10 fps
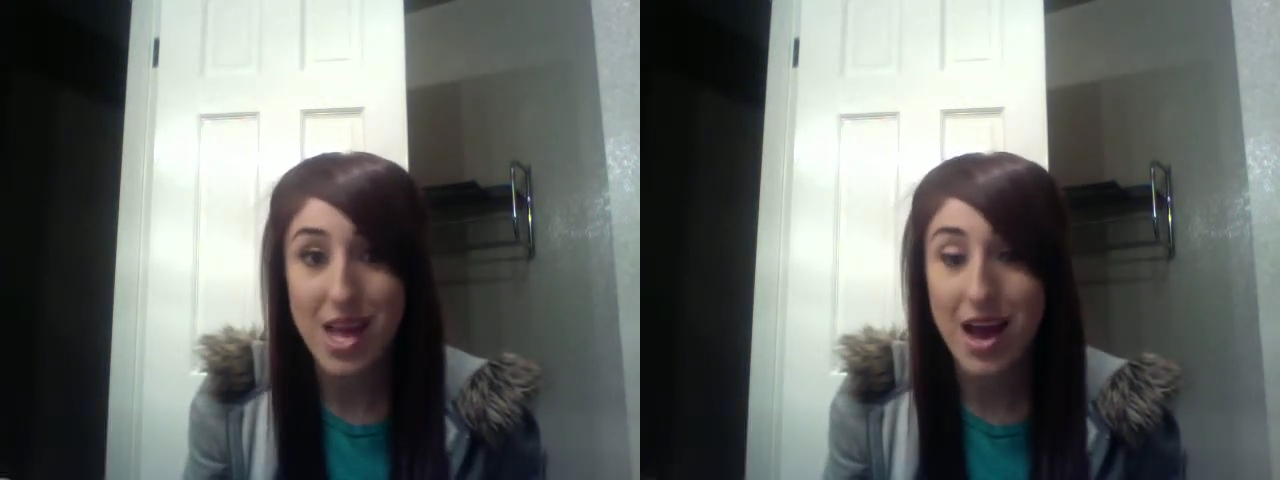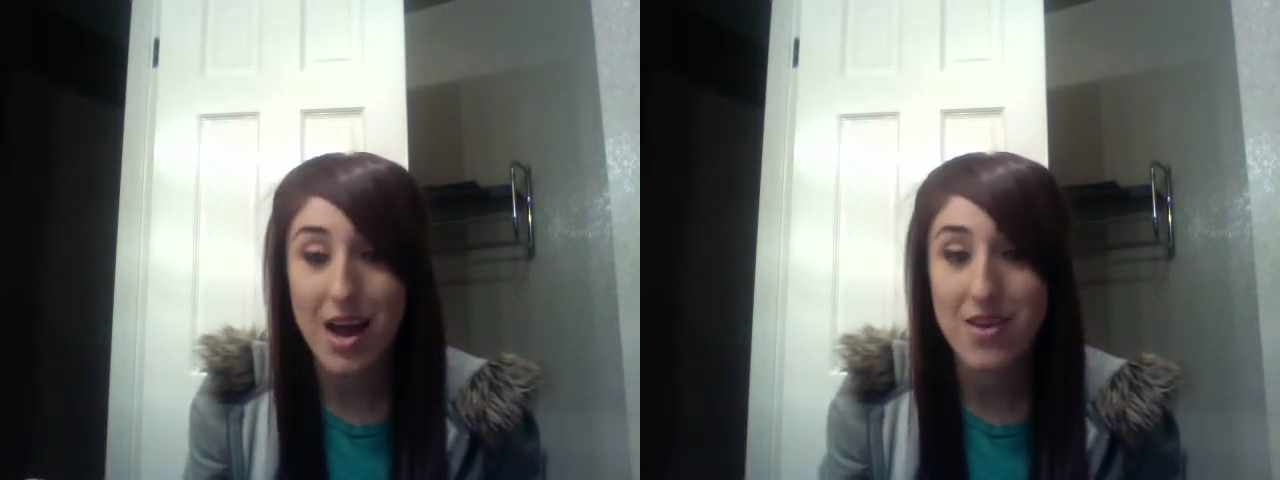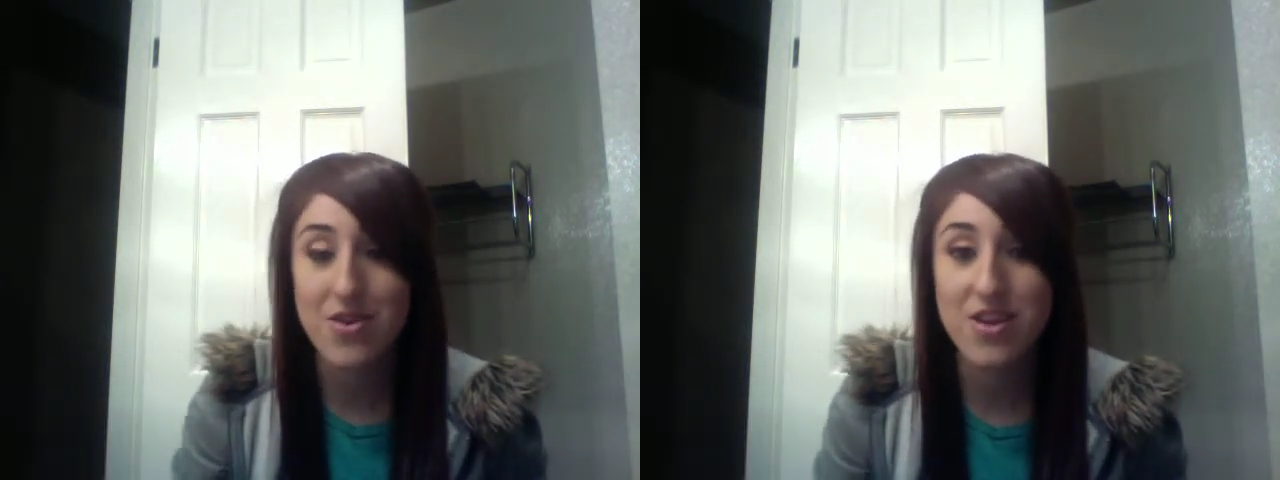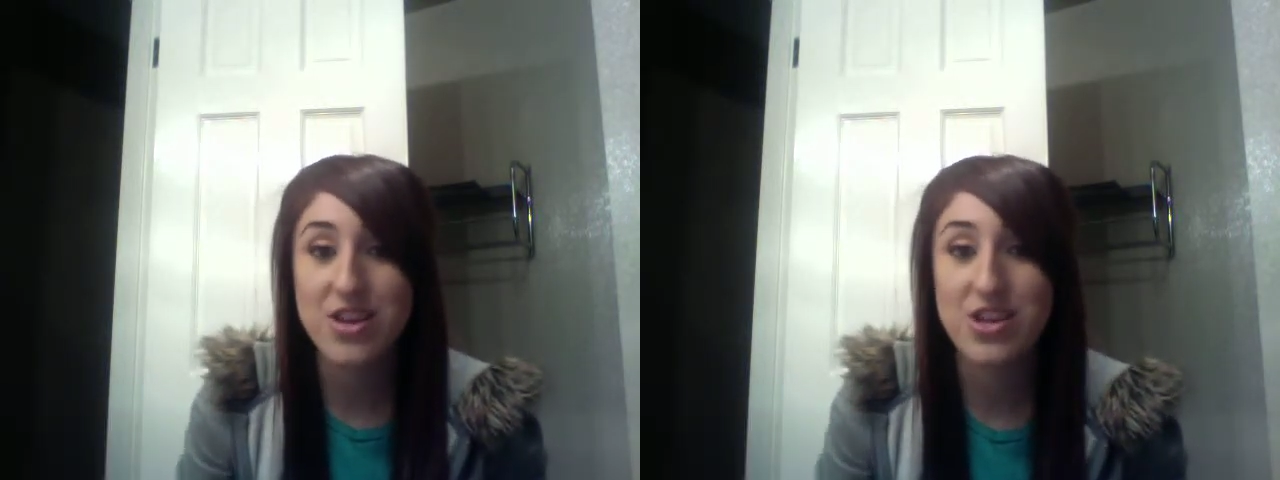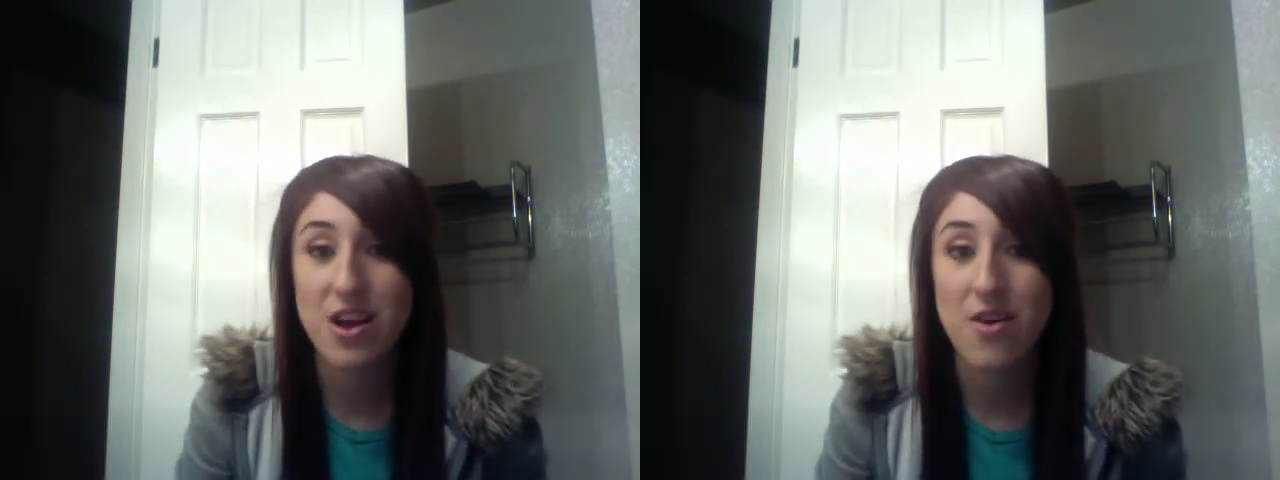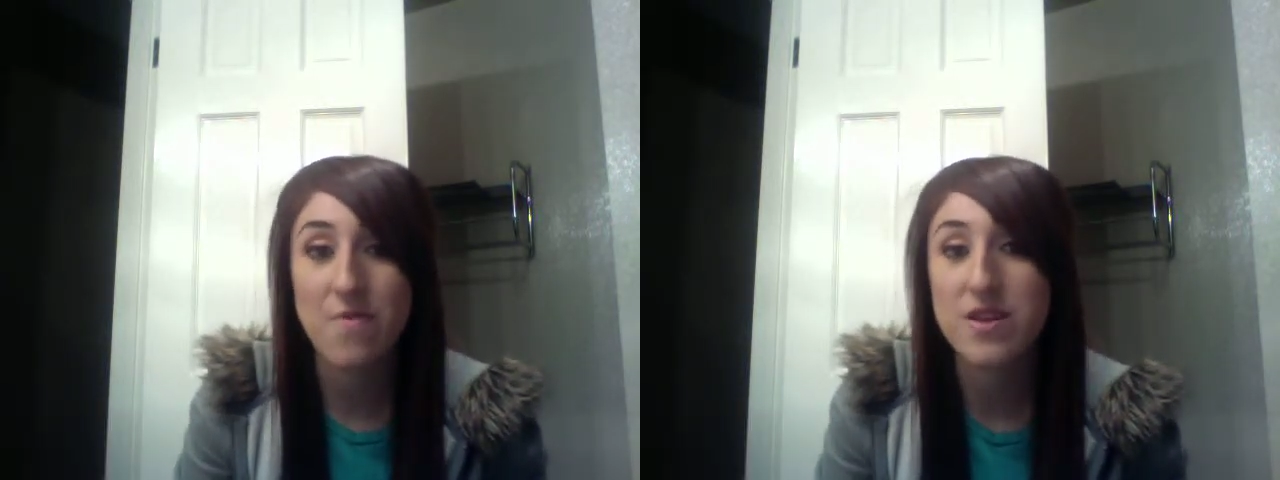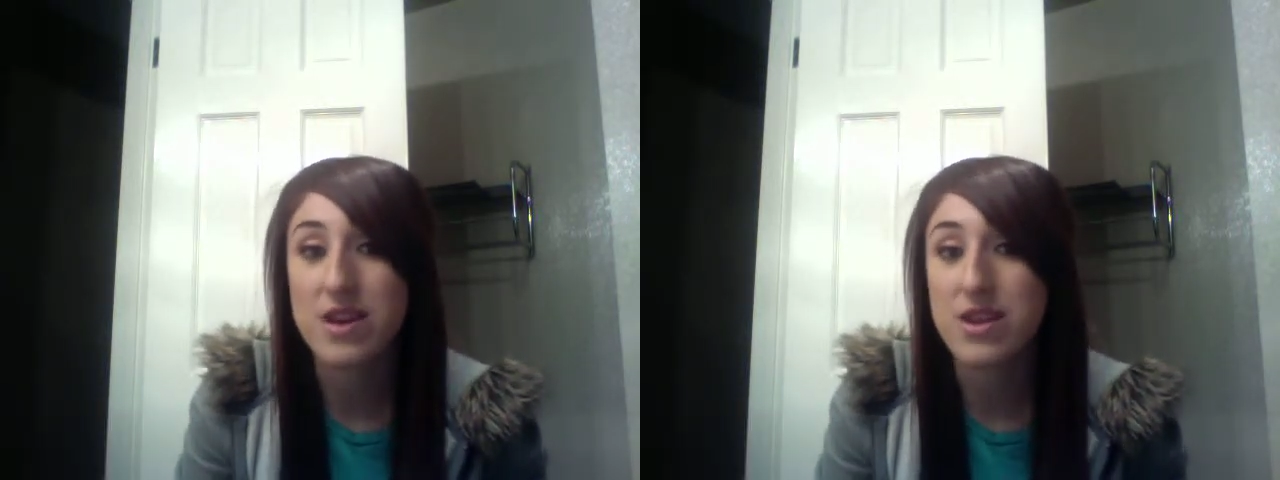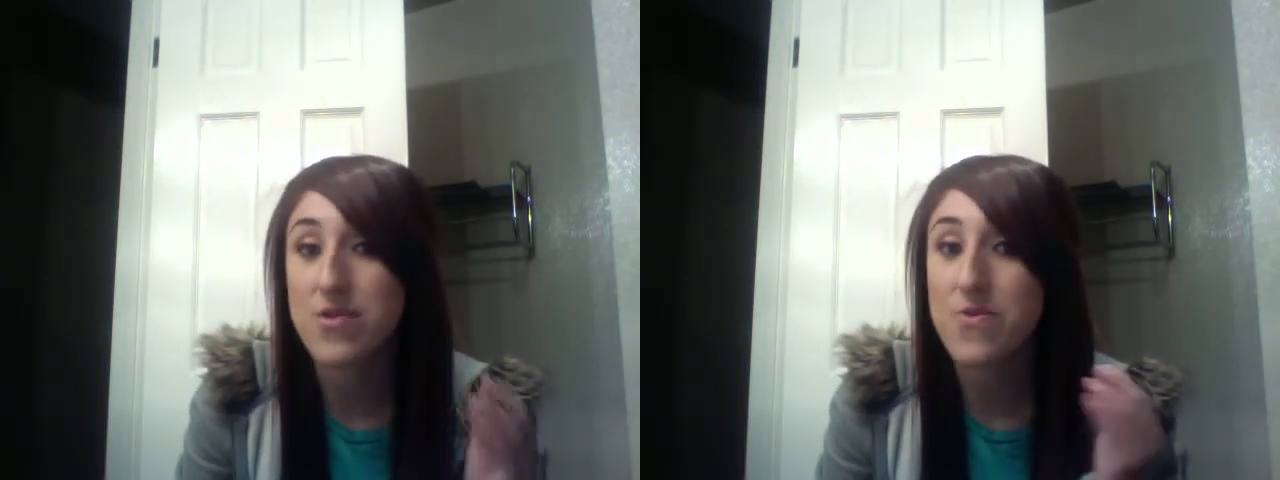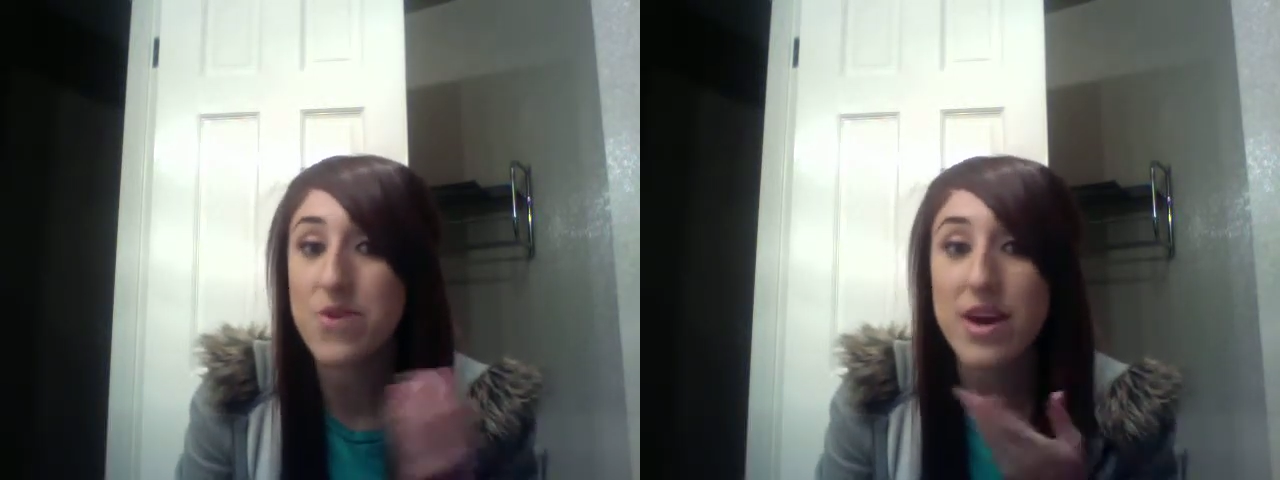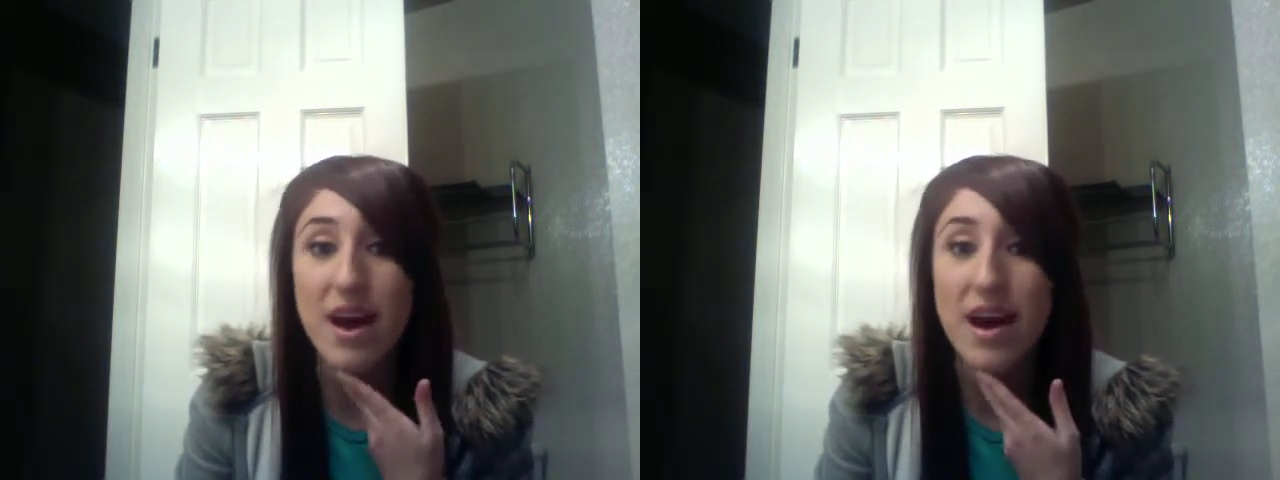I don't know, that's just how I am, because I do
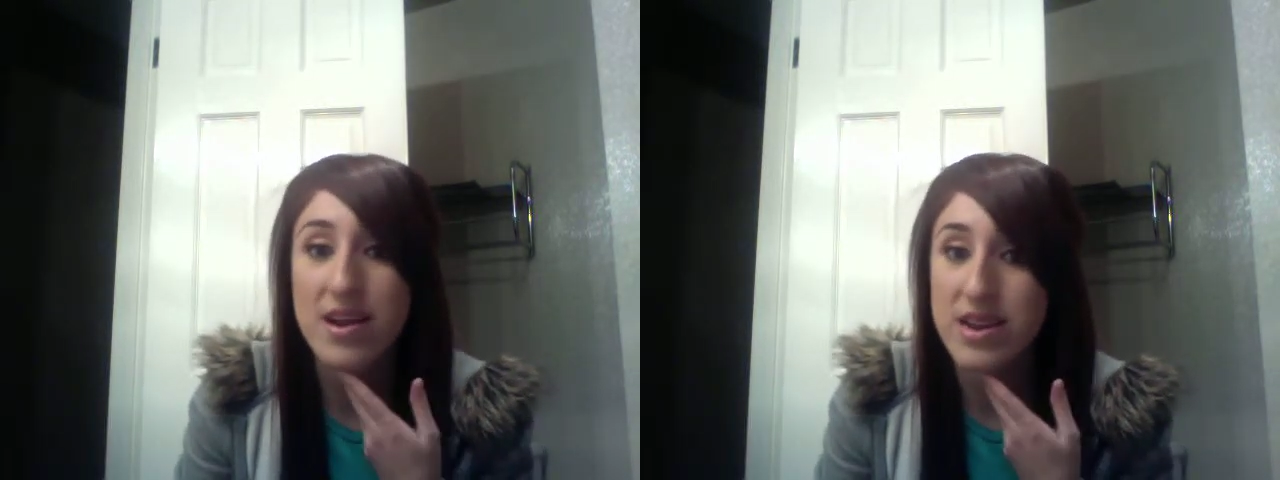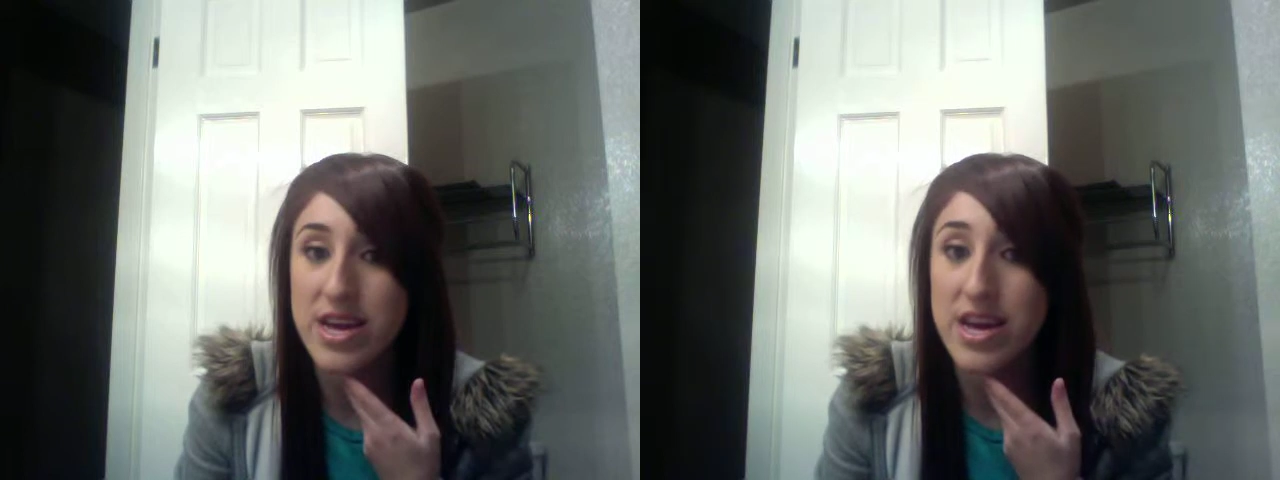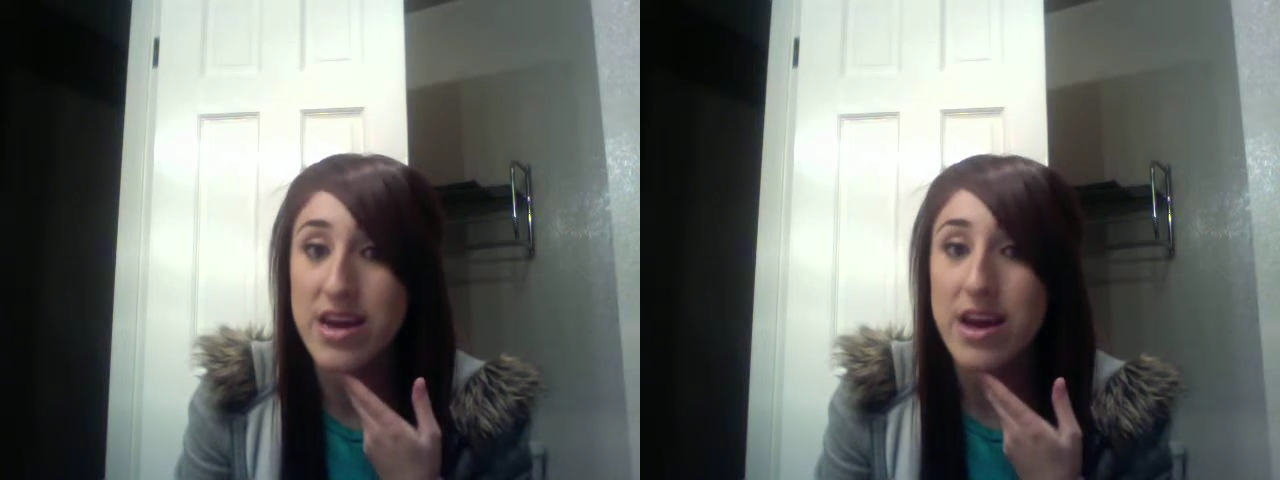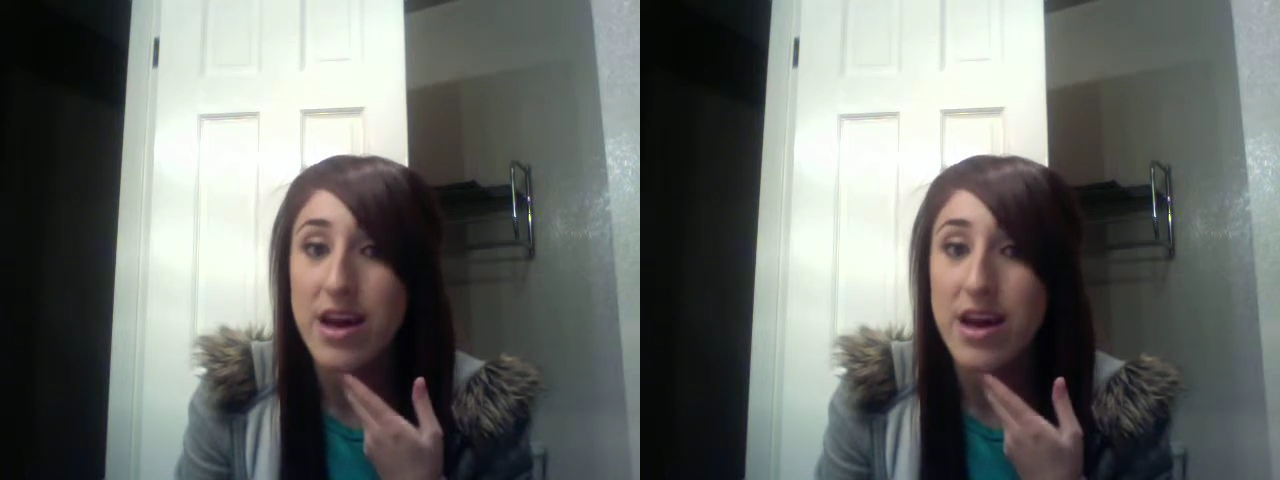get acne,